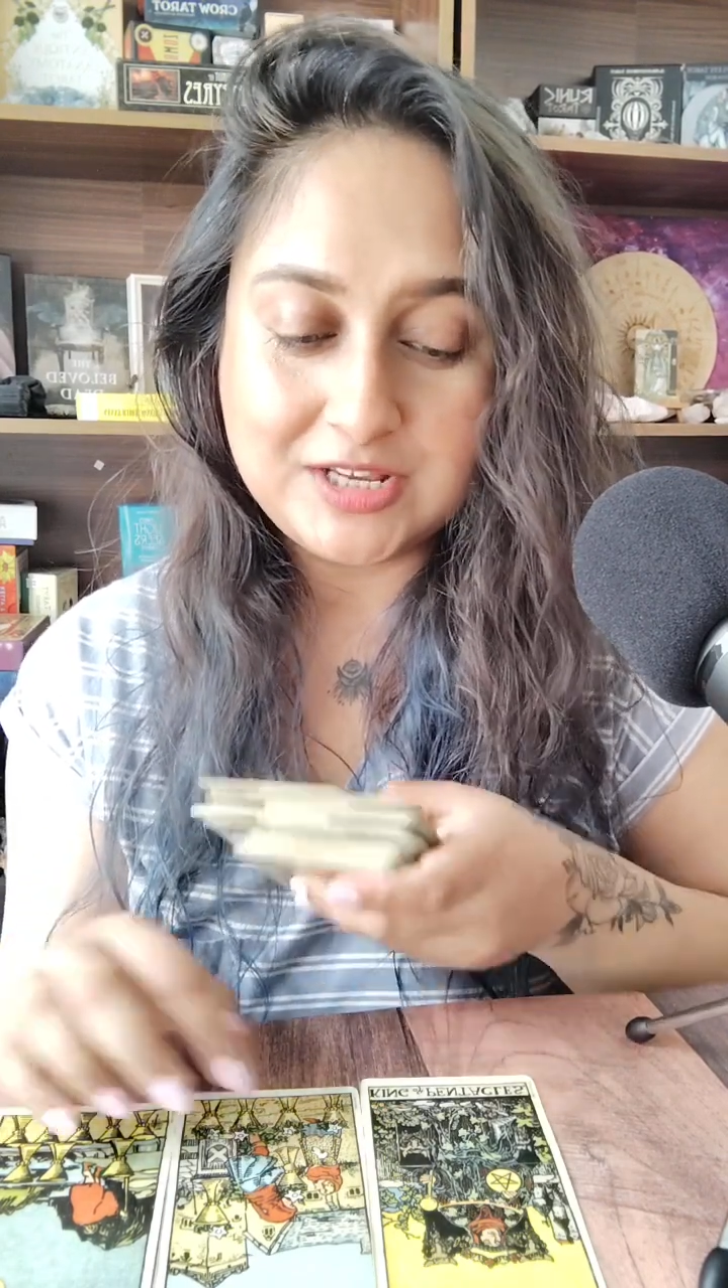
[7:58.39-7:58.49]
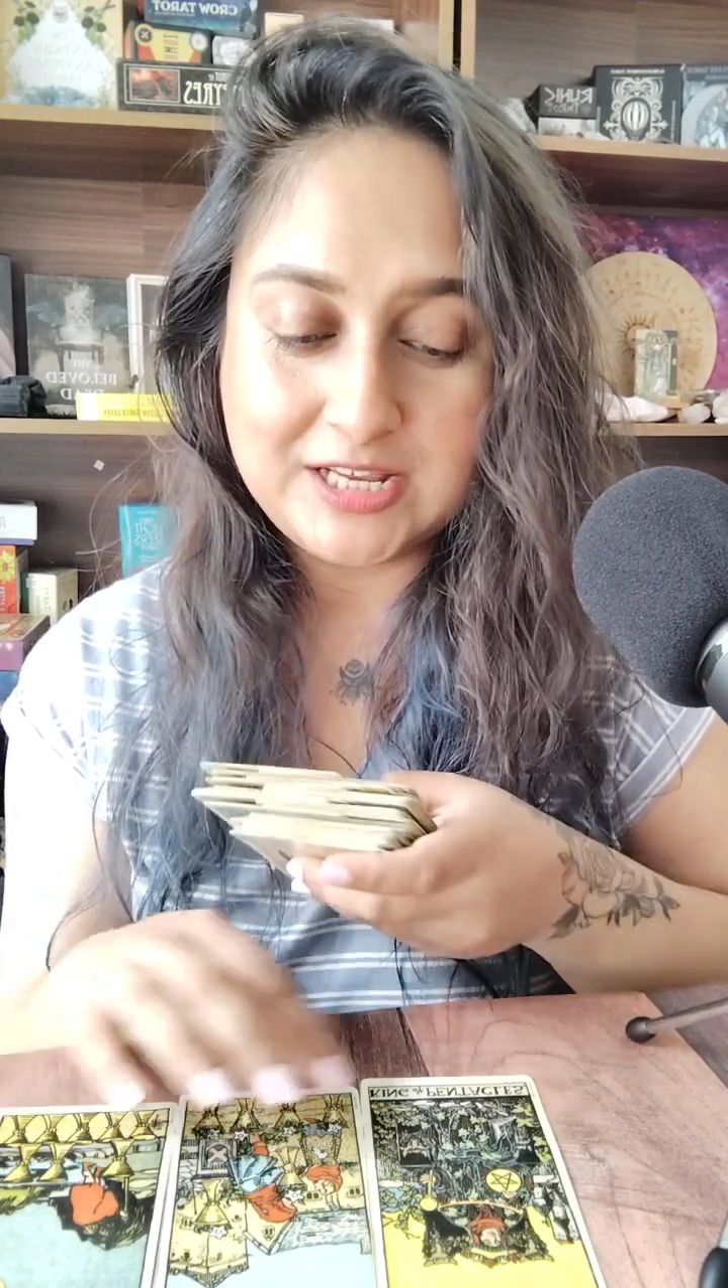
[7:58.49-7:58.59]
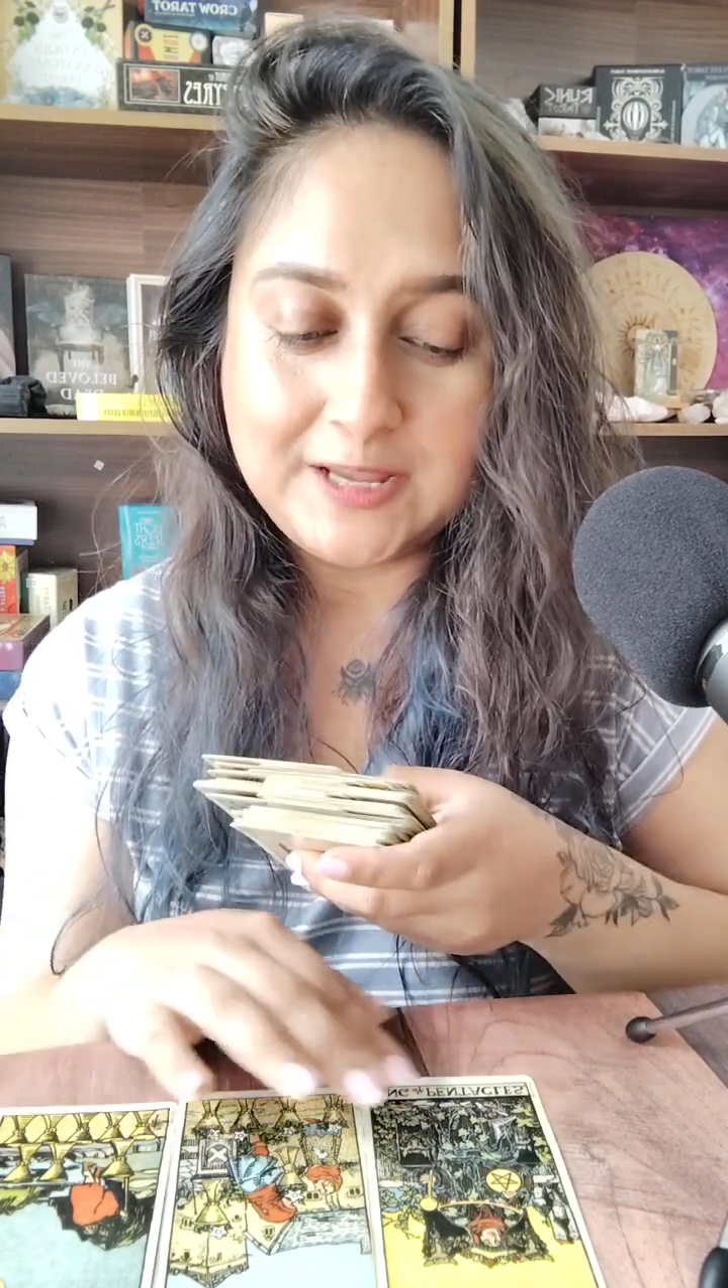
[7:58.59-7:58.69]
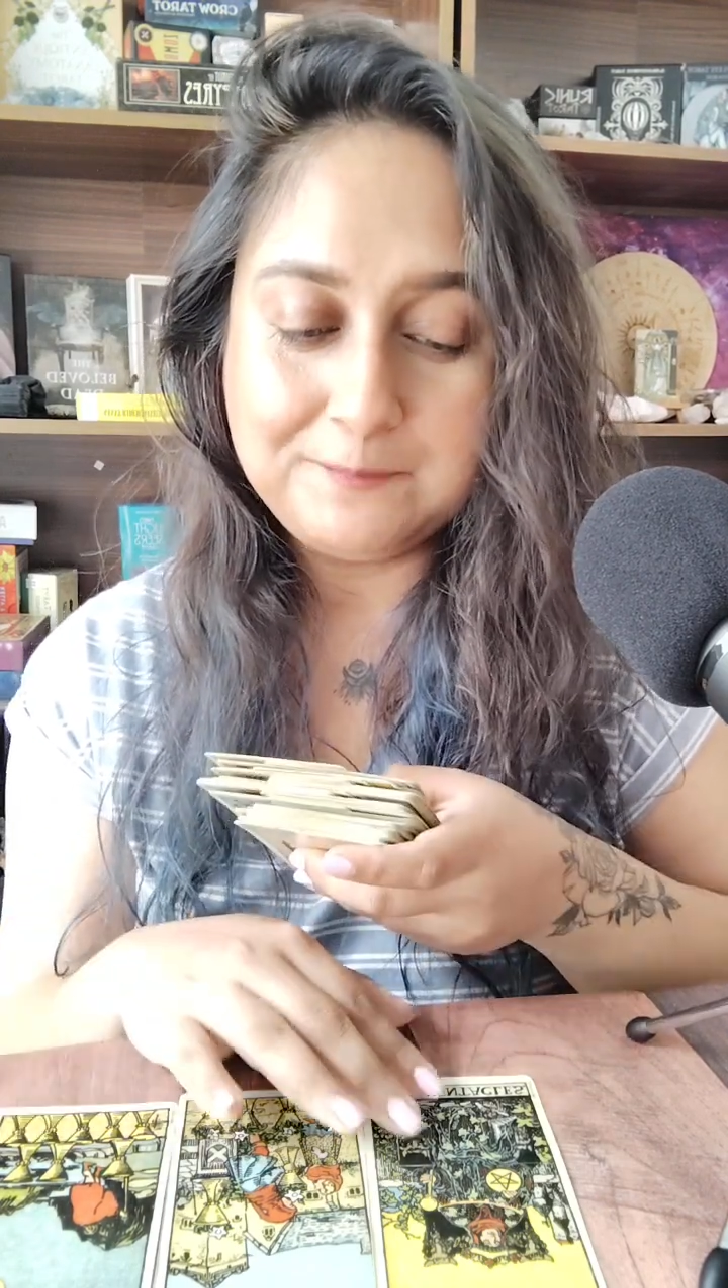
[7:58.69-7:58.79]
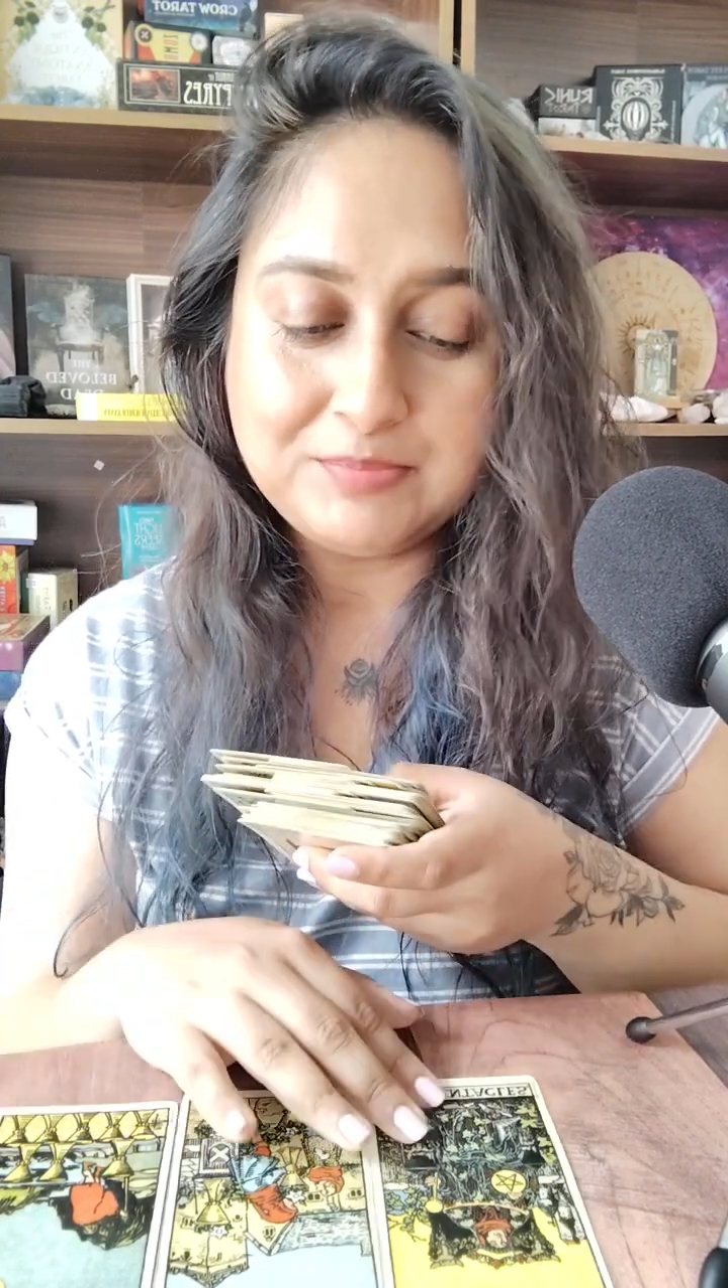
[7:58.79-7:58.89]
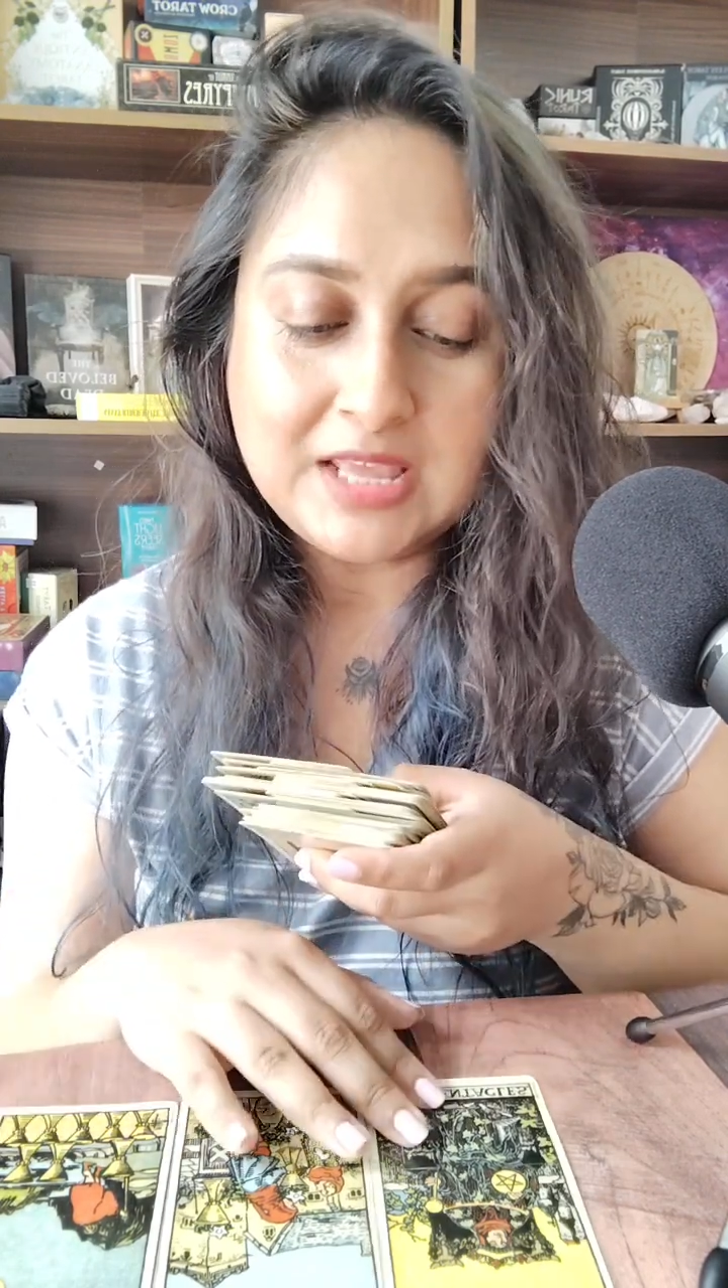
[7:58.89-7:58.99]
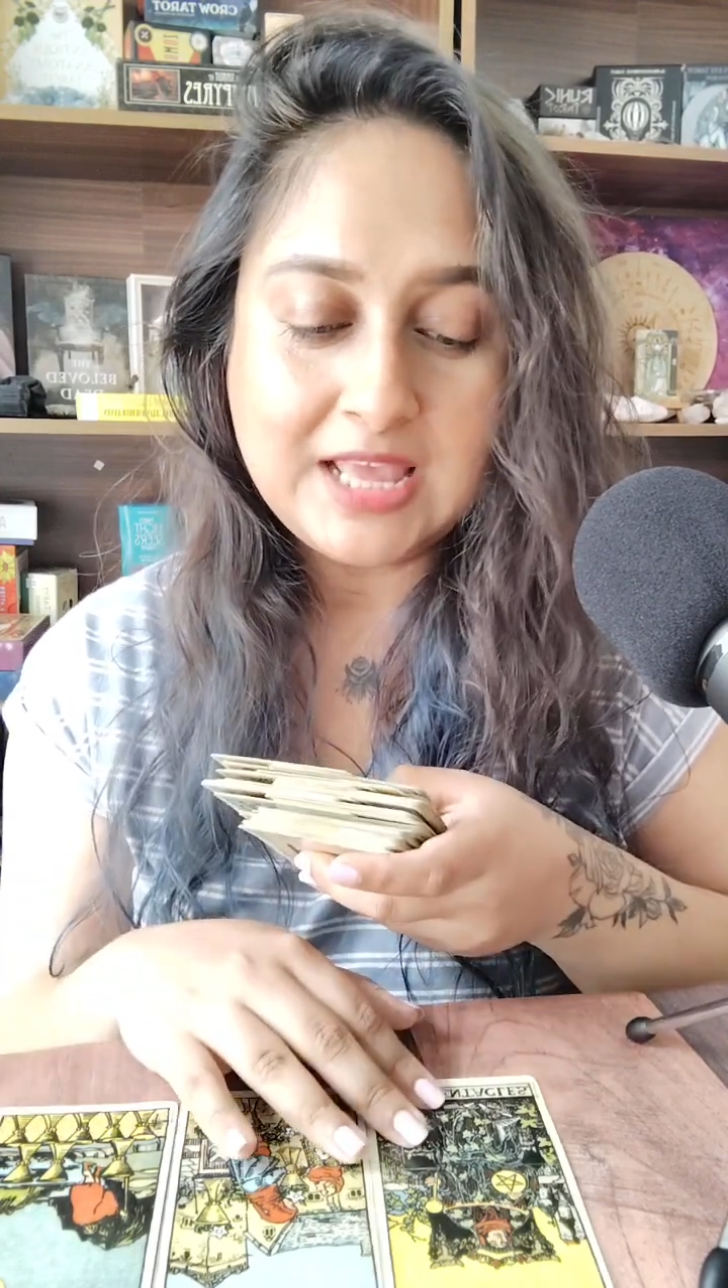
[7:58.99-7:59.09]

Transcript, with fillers: reading.